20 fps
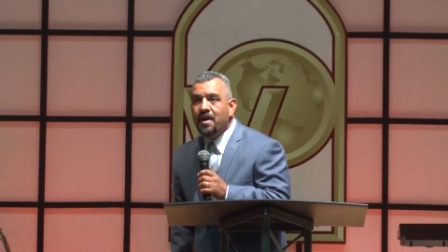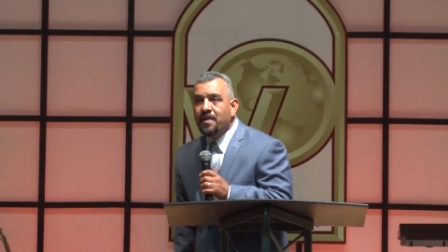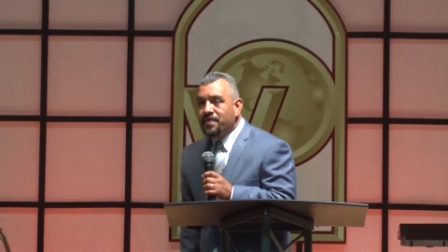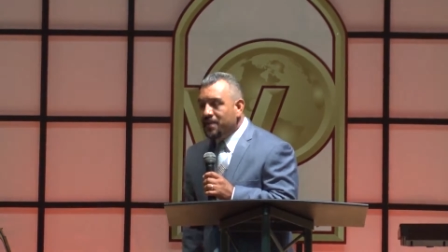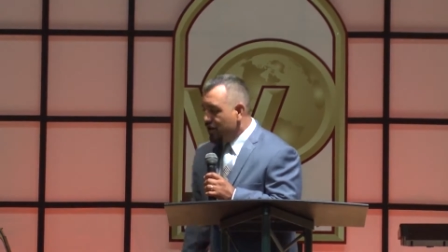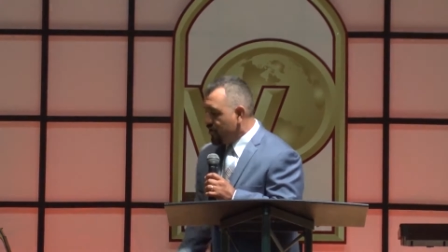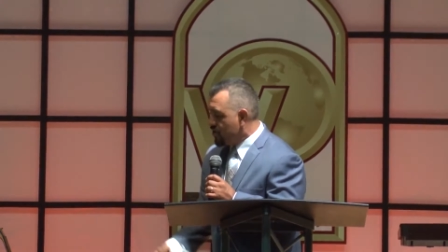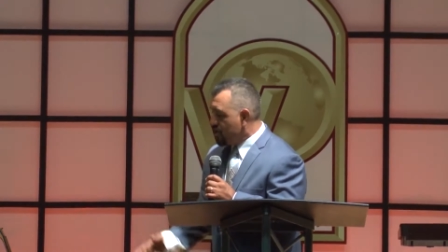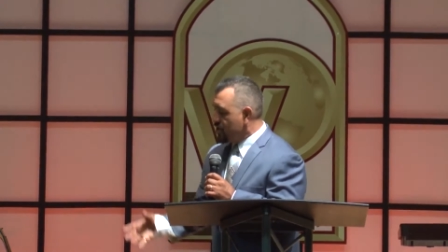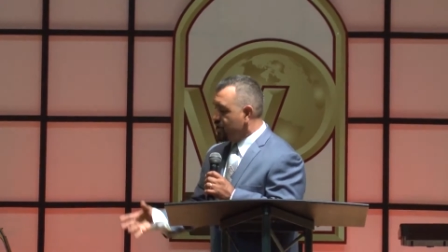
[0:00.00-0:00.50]

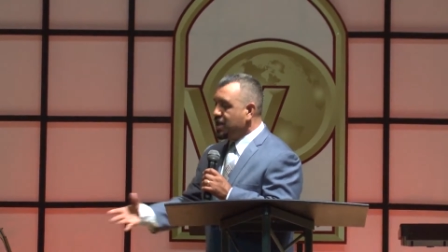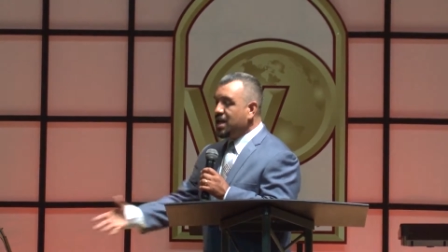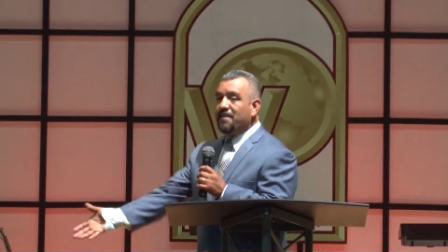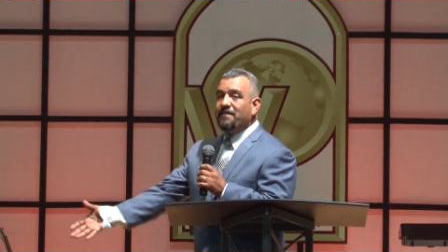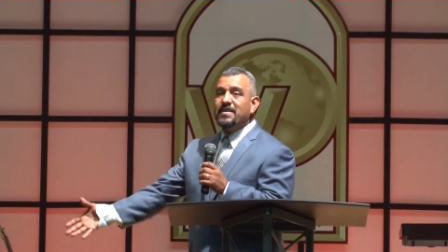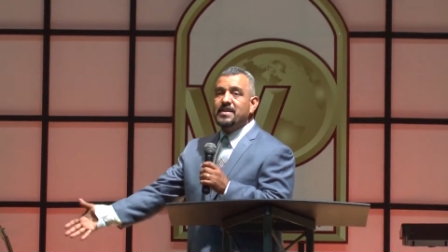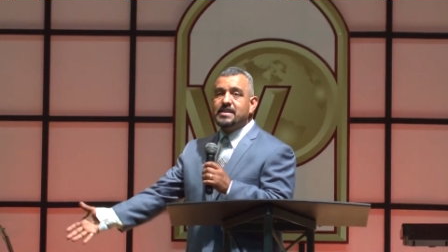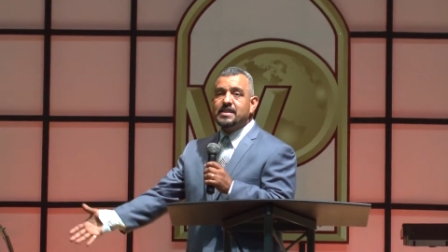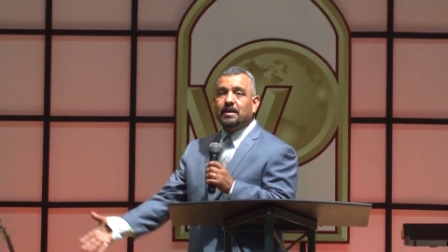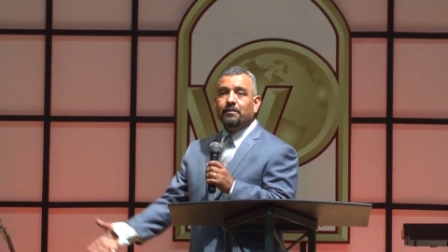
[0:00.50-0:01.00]
they're just
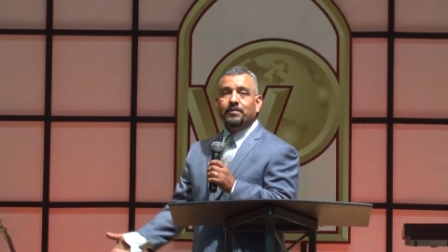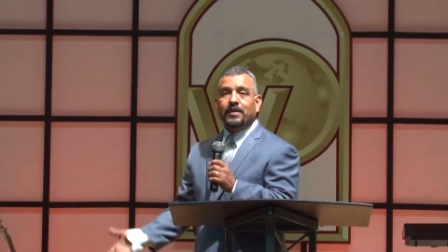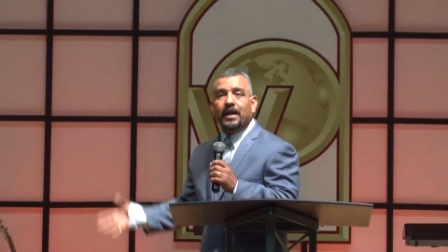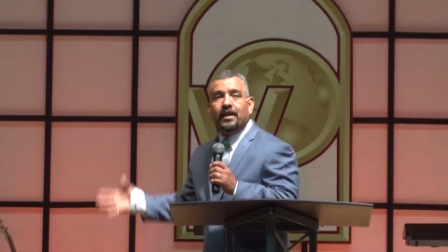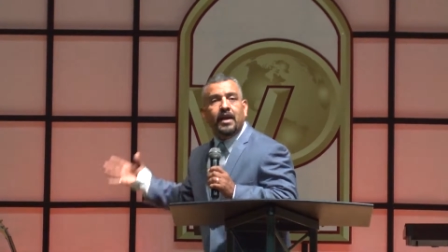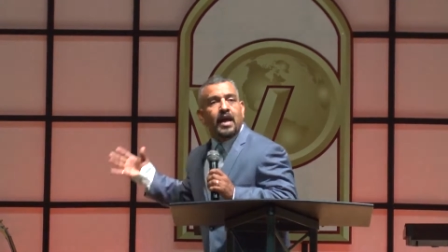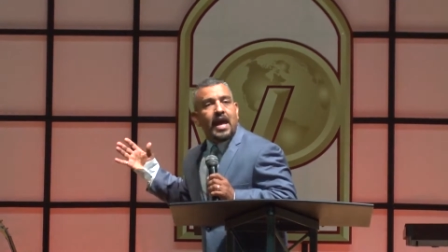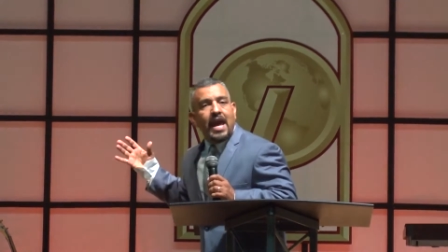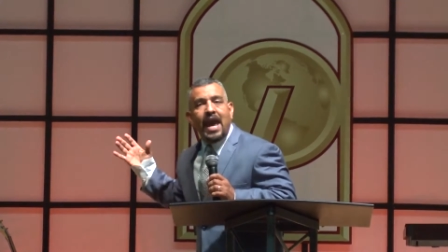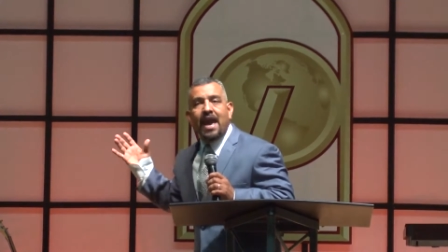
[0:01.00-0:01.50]
given something
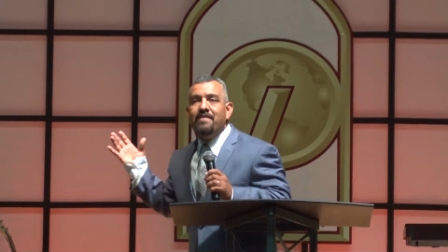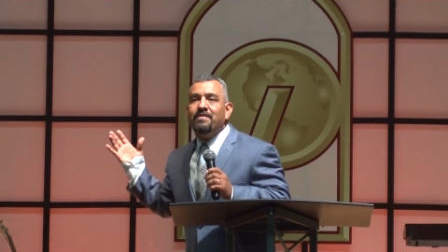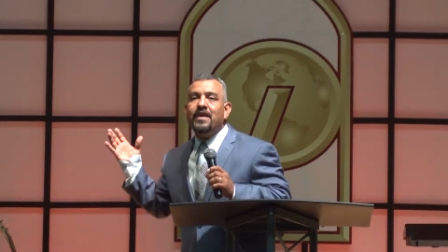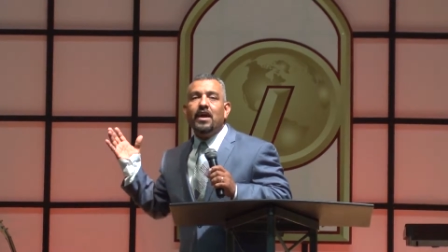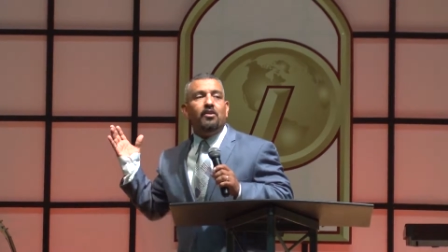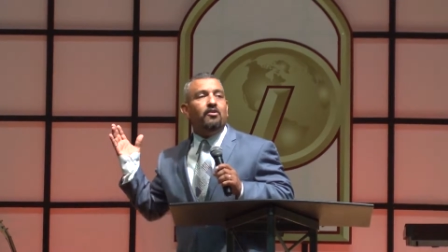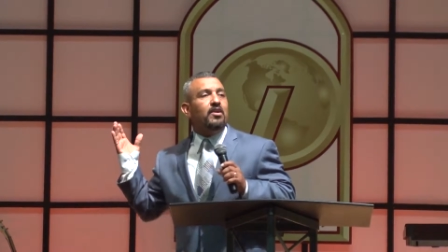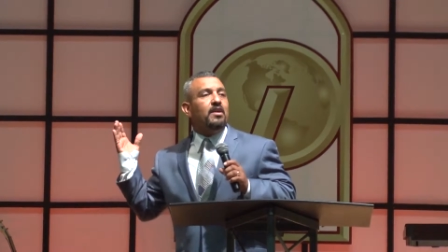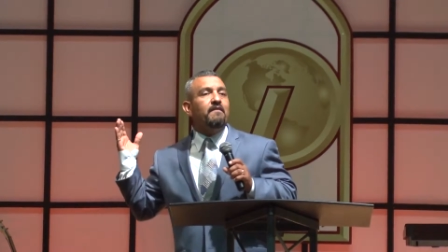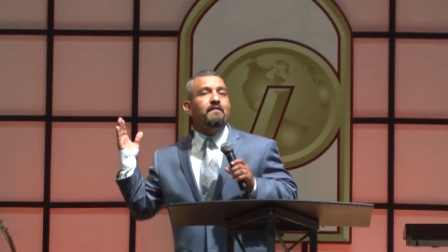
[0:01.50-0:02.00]
and they
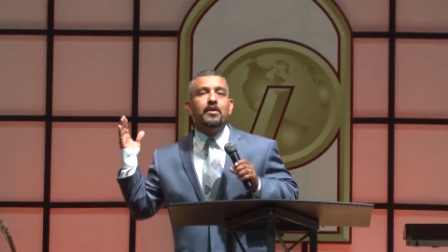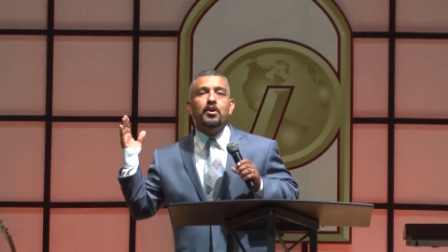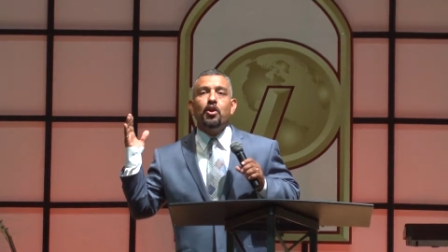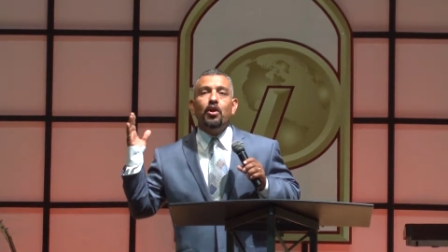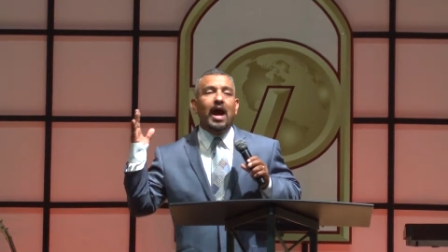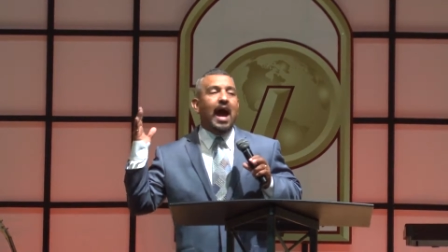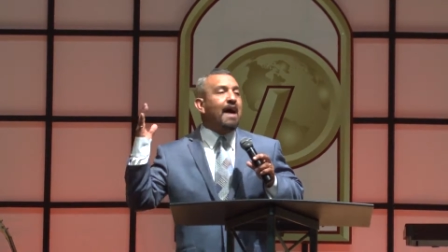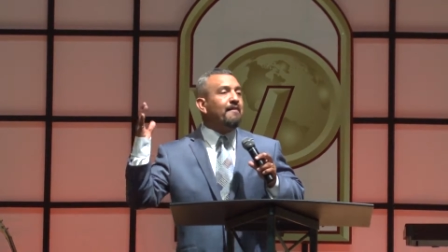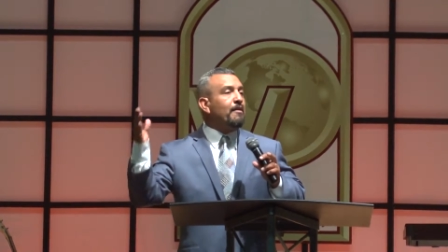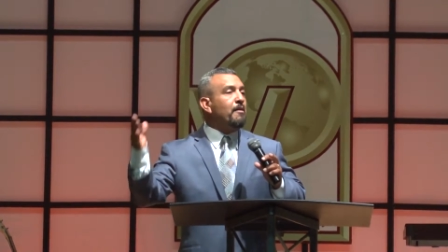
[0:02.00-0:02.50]
don't even
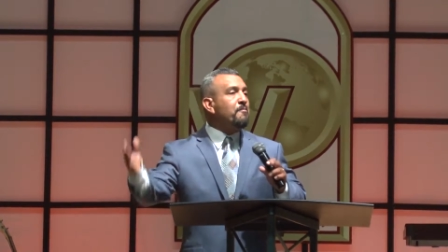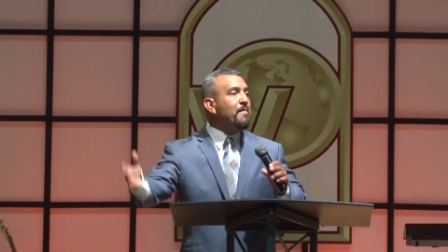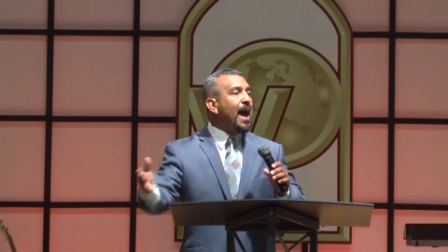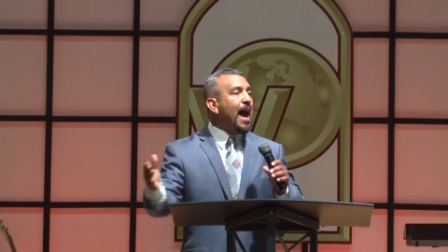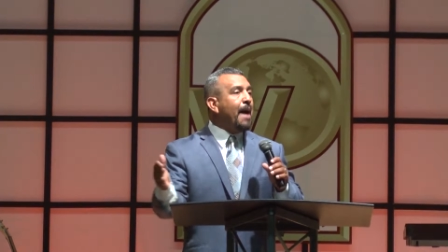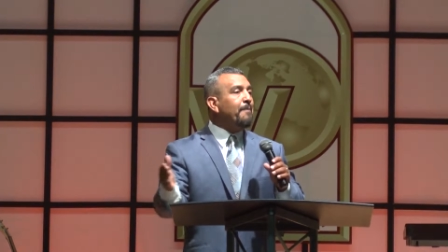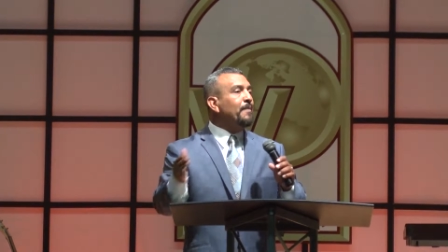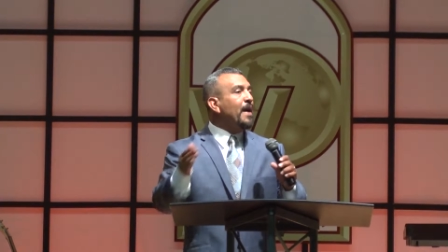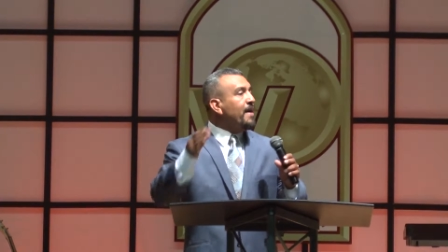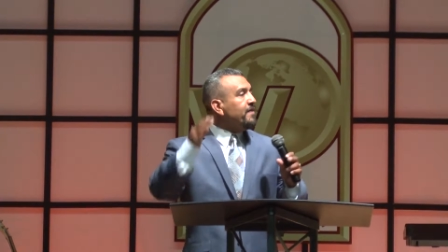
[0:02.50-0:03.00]
have a
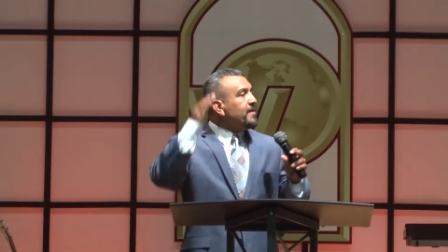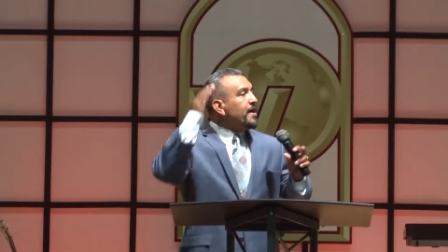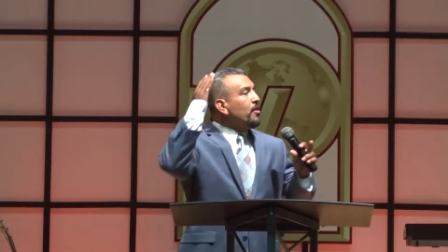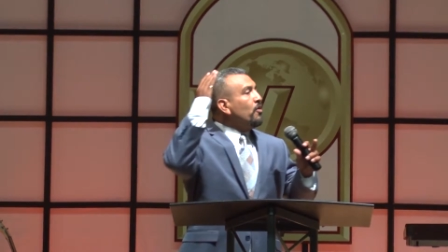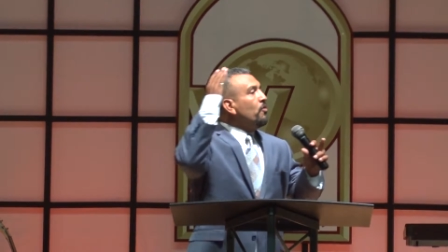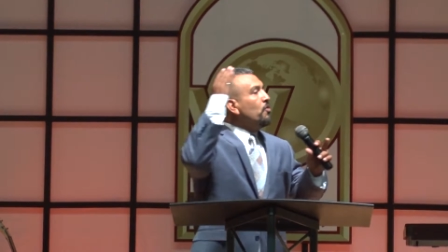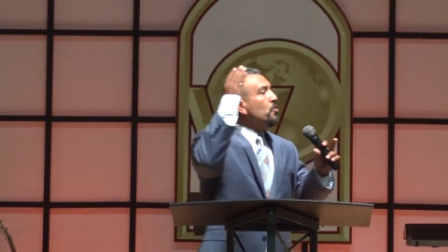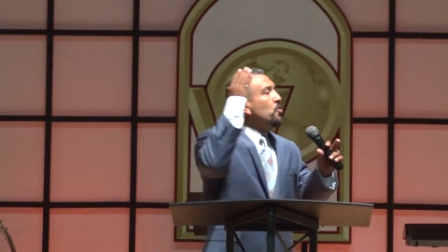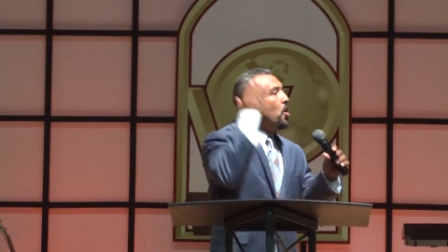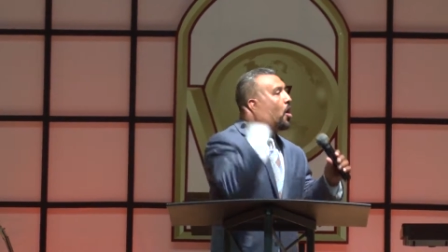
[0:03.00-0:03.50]
map. They
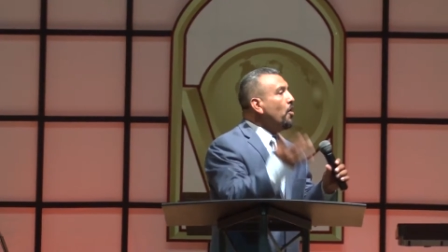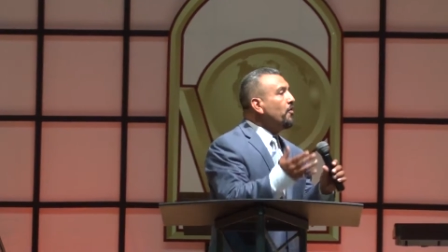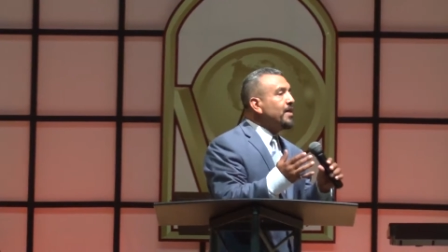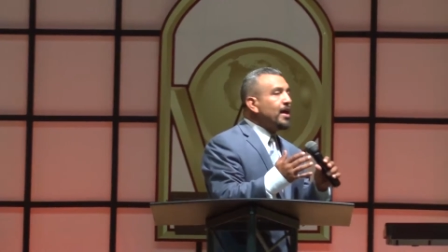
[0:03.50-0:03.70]
don't know.